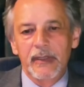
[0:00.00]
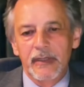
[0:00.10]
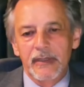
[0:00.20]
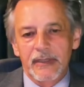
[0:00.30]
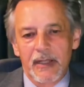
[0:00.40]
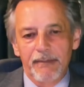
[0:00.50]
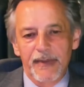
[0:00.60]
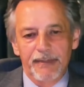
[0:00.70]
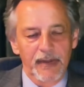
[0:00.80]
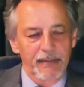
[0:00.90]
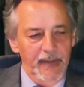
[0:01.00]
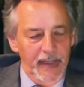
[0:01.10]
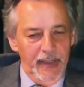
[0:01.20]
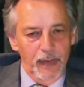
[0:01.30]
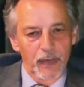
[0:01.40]
Some people
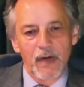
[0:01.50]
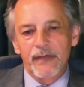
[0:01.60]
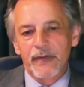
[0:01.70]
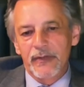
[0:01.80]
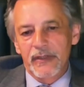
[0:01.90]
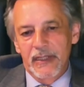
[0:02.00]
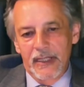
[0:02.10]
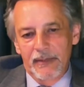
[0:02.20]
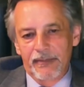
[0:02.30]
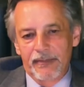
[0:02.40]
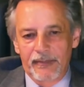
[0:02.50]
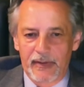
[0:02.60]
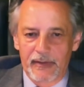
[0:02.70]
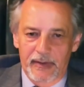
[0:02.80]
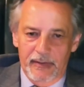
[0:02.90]
may go off to sleep
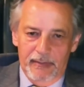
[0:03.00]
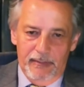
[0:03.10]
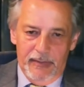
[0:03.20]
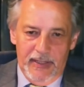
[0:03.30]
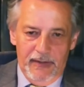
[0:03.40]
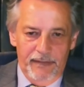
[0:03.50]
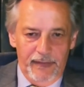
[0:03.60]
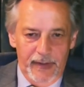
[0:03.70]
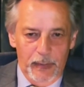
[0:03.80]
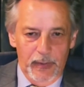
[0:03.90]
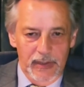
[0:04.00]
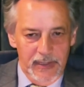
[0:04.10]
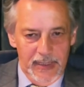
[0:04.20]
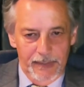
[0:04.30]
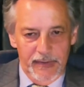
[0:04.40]
but have frequent
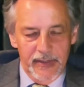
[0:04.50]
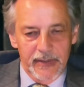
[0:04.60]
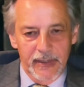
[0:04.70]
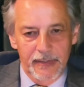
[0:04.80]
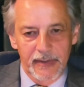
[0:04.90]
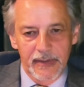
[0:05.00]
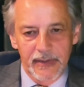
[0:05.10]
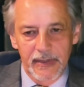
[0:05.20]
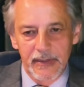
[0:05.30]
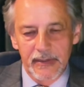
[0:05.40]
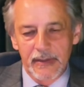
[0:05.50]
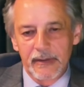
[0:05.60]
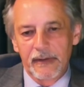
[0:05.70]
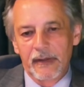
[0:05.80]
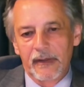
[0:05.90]
sleep
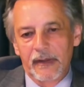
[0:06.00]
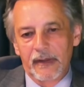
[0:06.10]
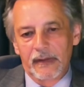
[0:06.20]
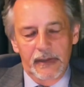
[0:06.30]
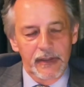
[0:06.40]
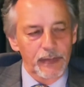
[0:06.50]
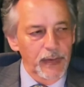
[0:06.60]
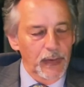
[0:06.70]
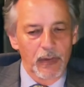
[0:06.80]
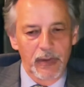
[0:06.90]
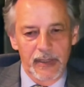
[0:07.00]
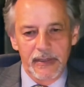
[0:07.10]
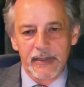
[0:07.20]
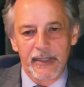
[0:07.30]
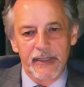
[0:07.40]
disturbances. This we call
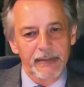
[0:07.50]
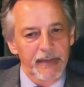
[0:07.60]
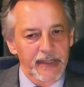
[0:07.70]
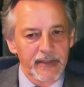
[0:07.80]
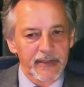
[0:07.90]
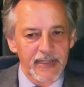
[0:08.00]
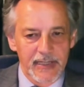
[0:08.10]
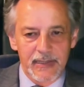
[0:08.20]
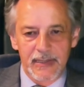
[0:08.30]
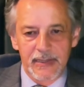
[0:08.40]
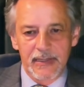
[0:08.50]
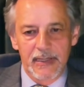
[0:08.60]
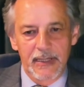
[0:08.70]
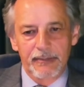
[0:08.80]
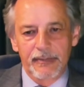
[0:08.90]
as intermittent restless
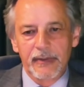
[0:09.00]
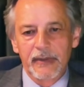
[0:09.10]
sleep.